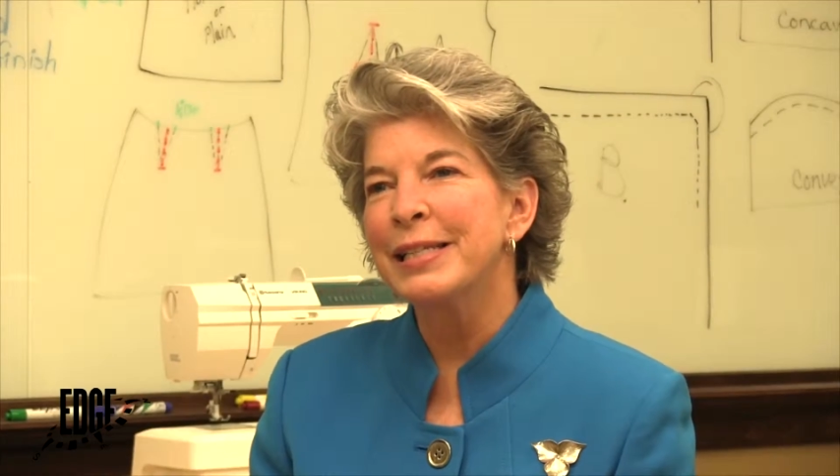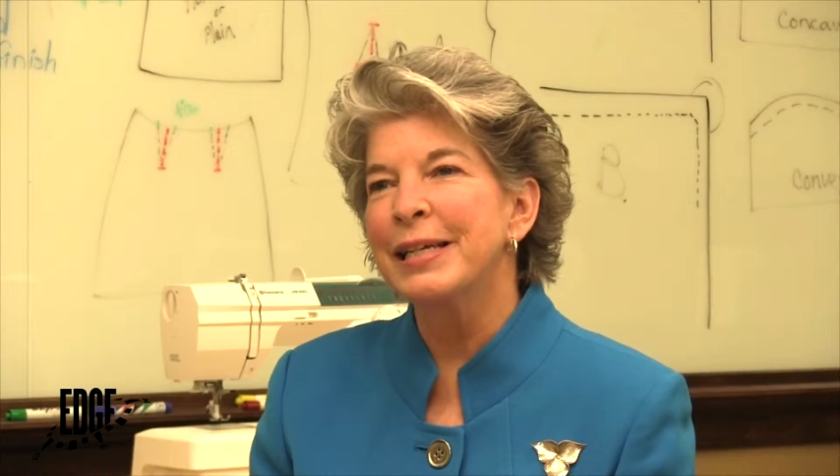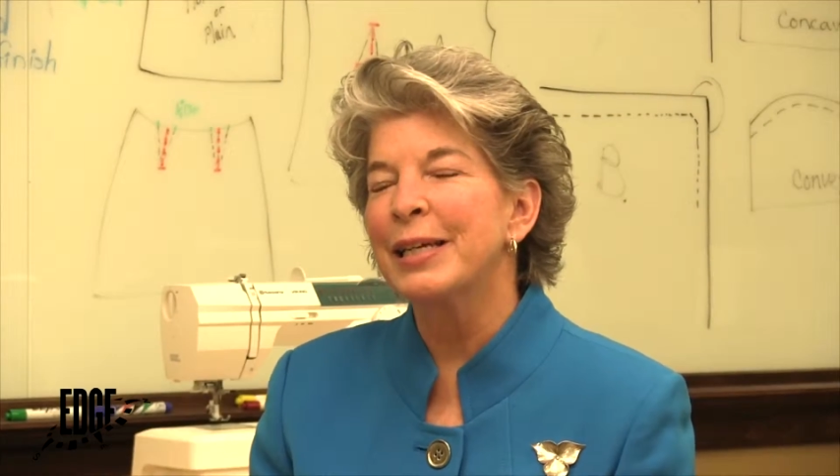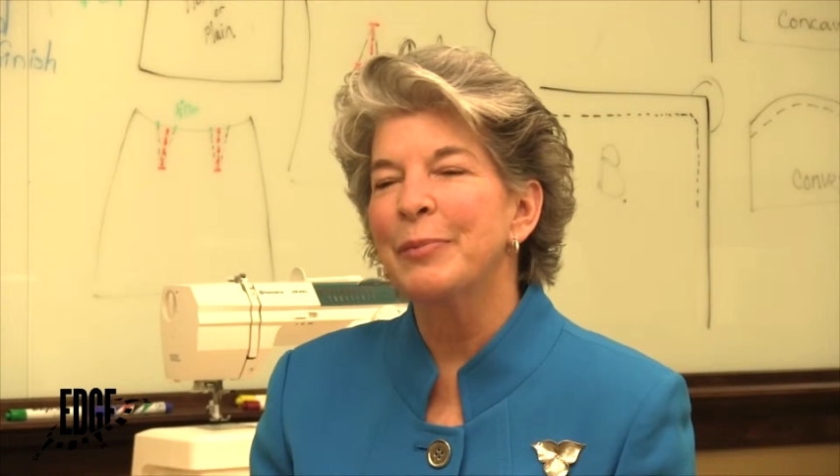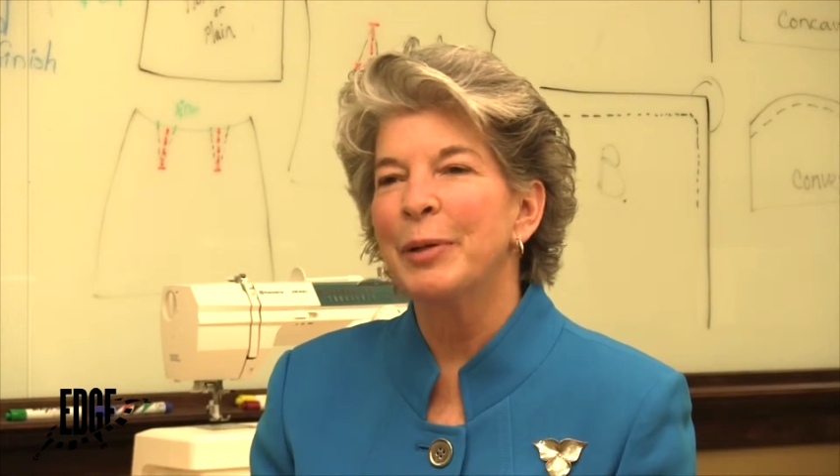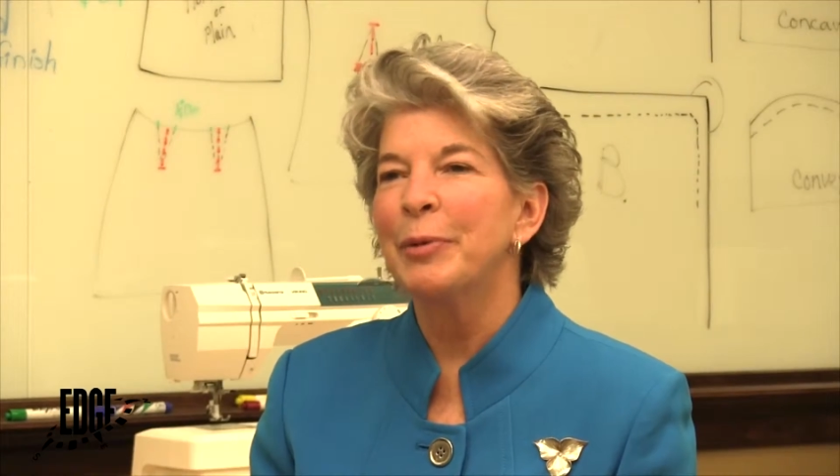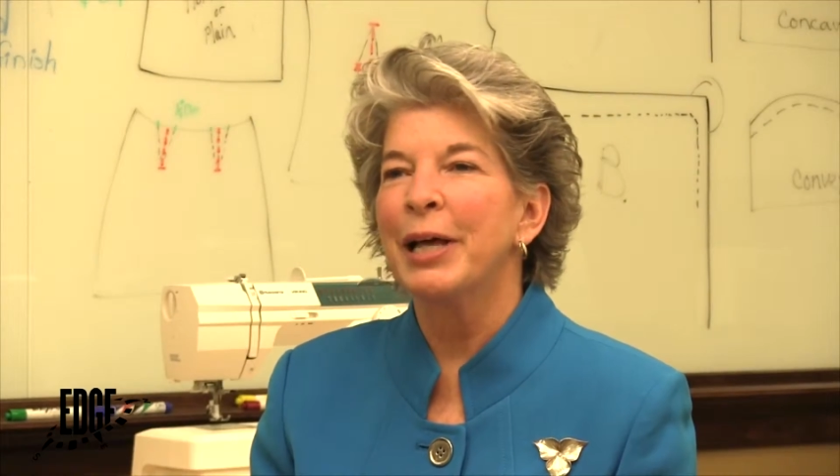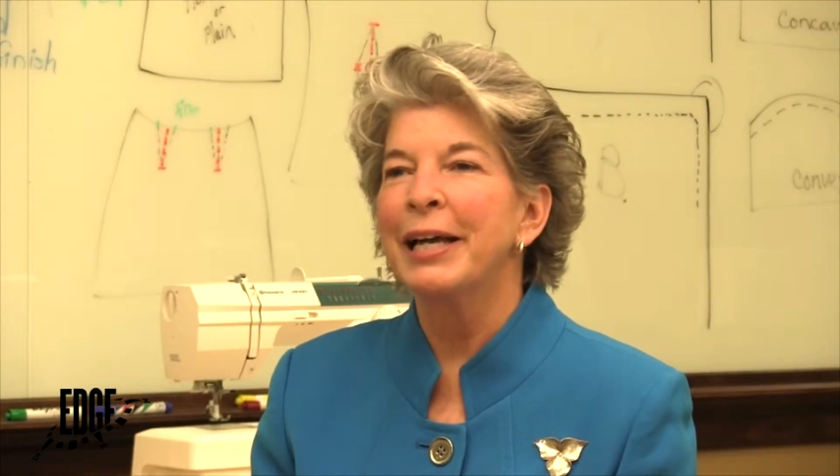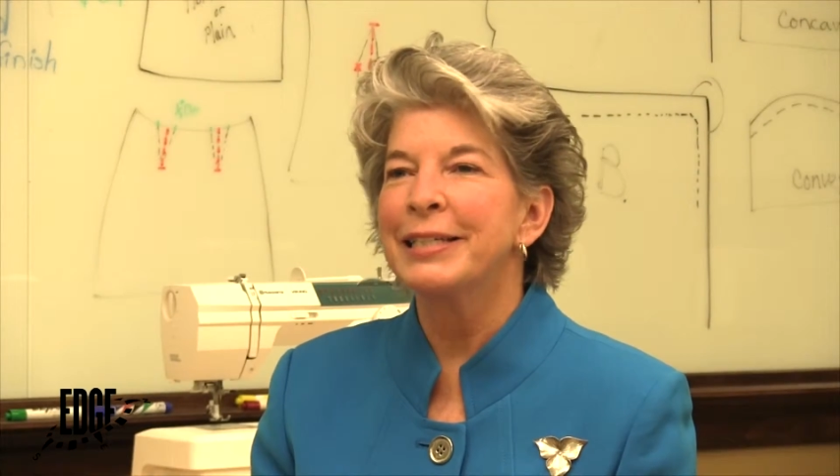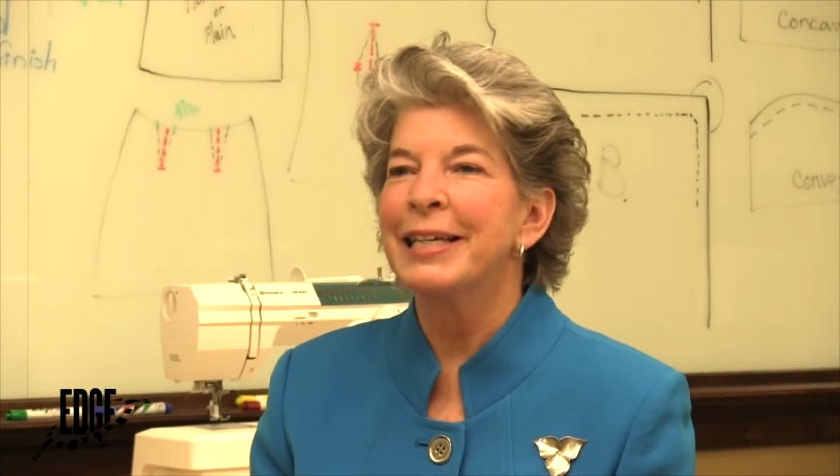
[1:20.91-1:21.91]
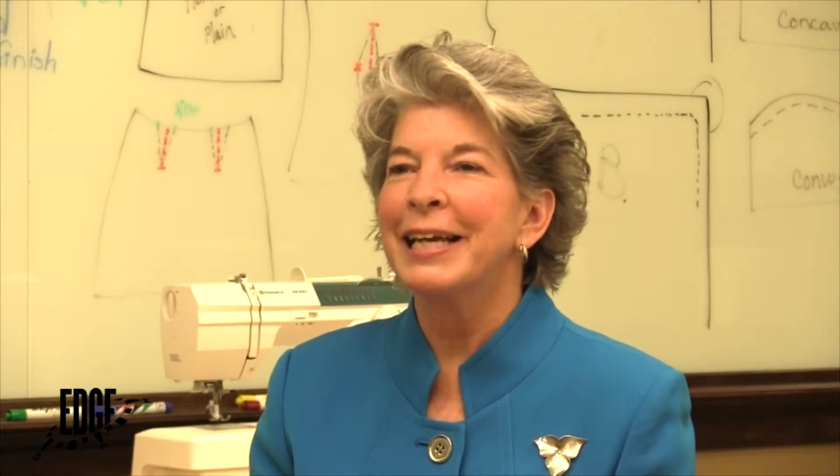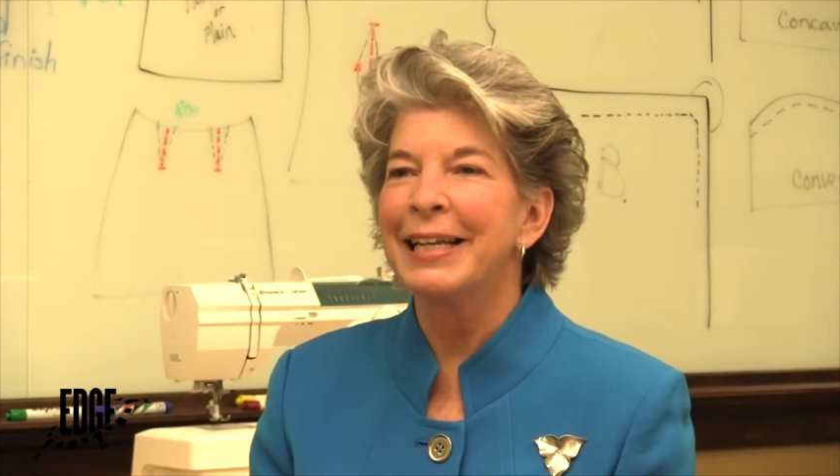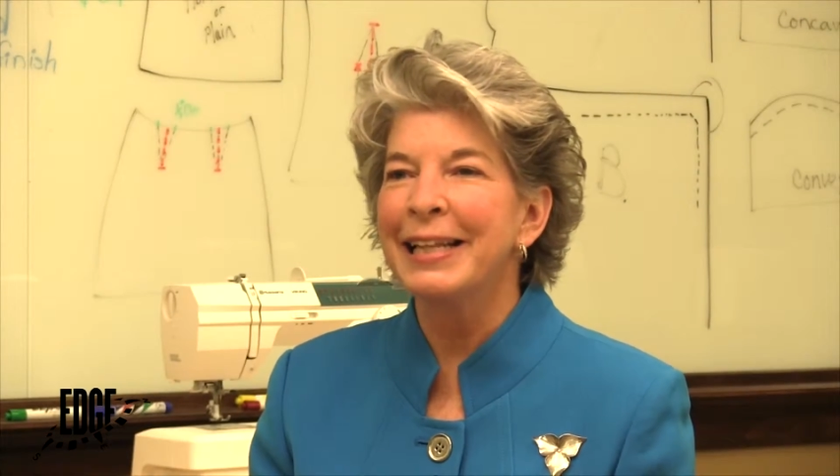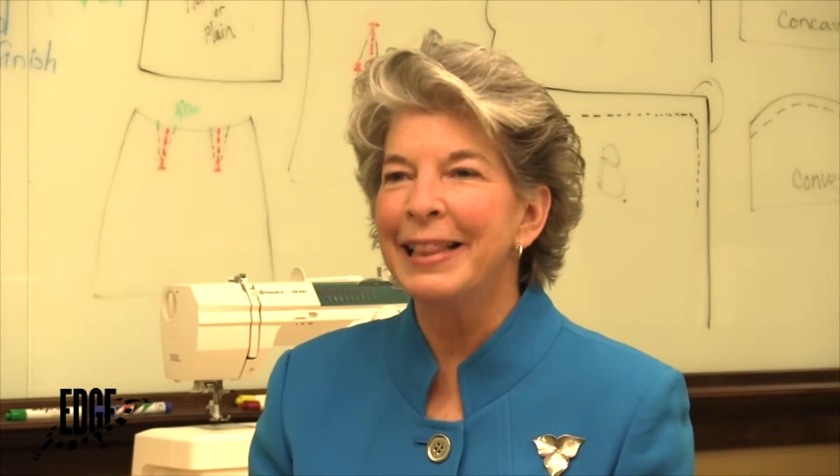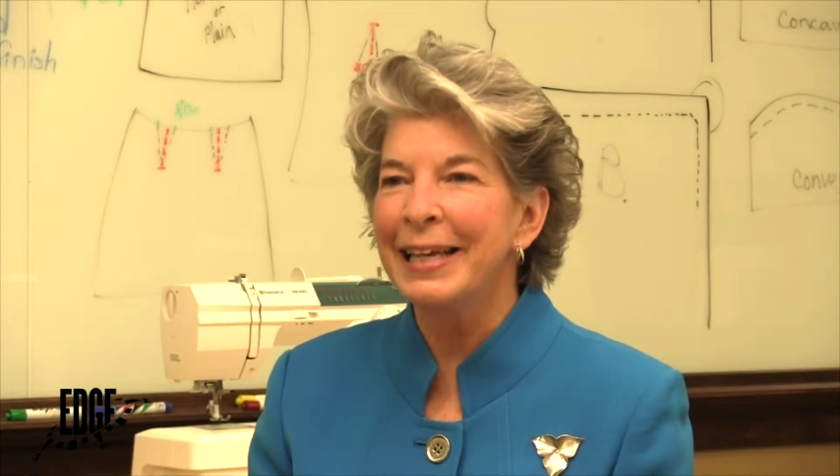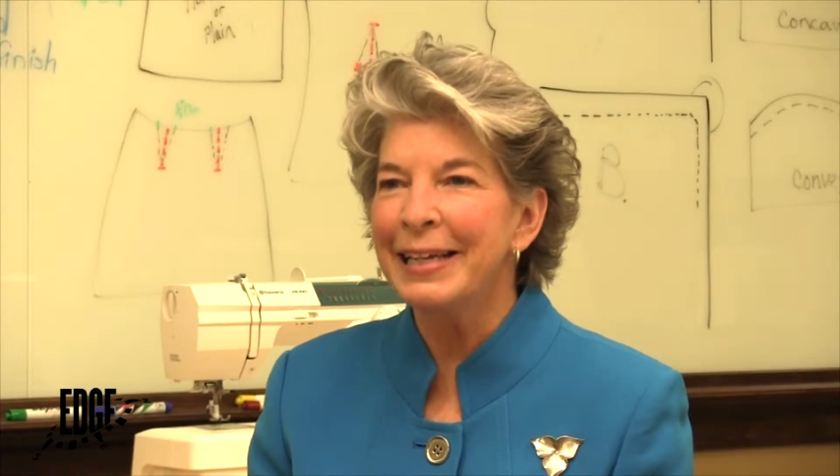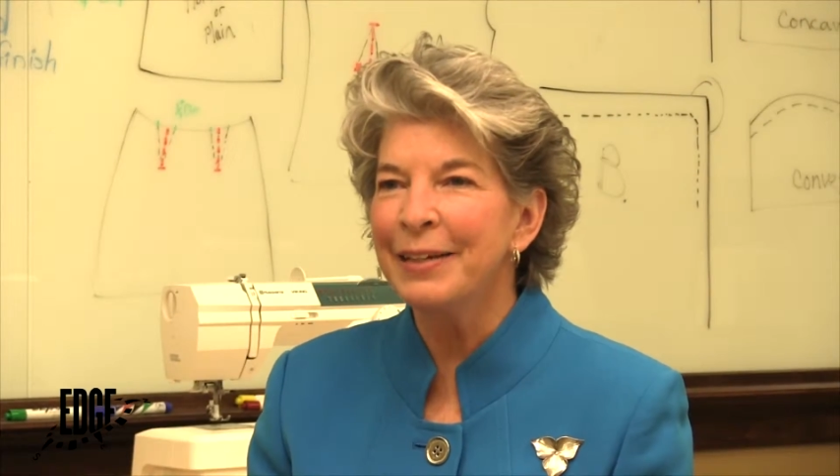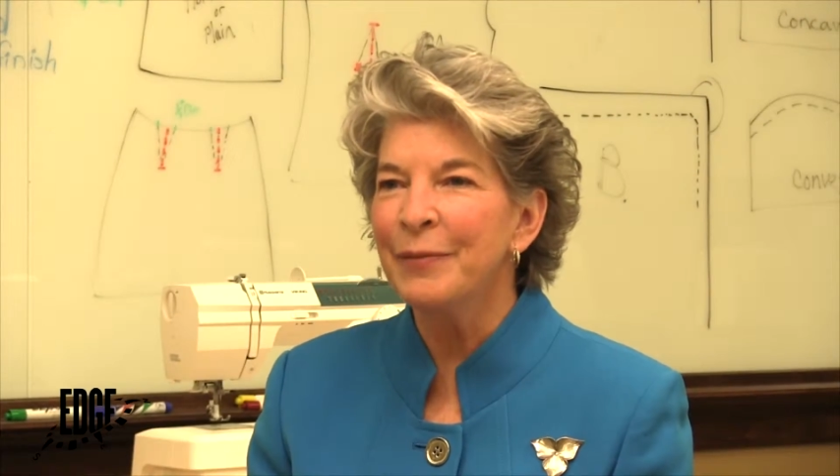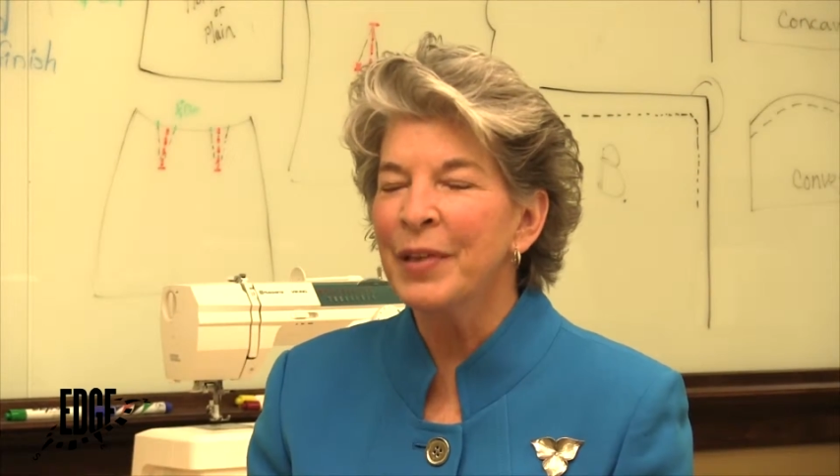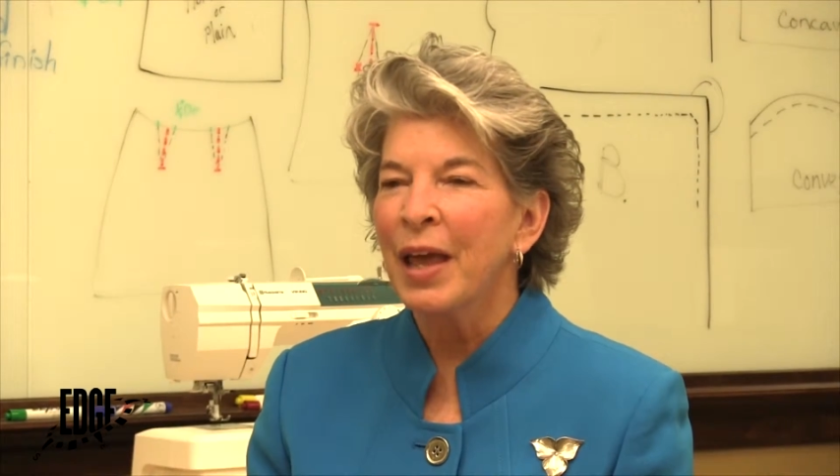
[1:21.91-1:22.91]
that can be applied to
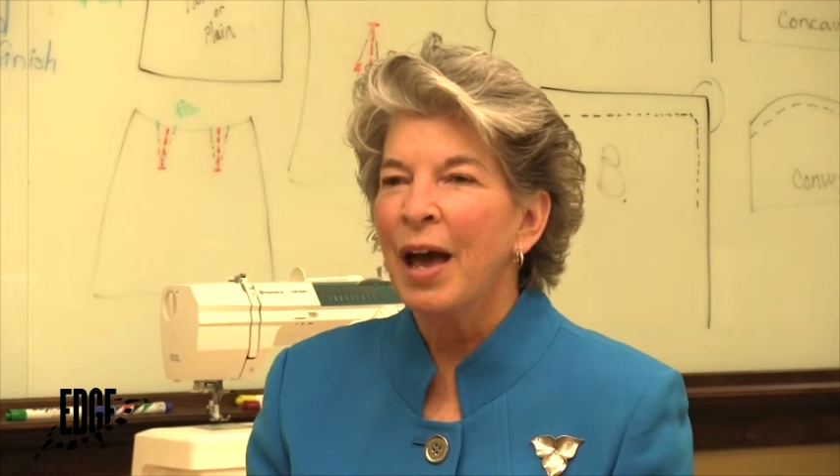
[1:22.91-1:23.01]
anything.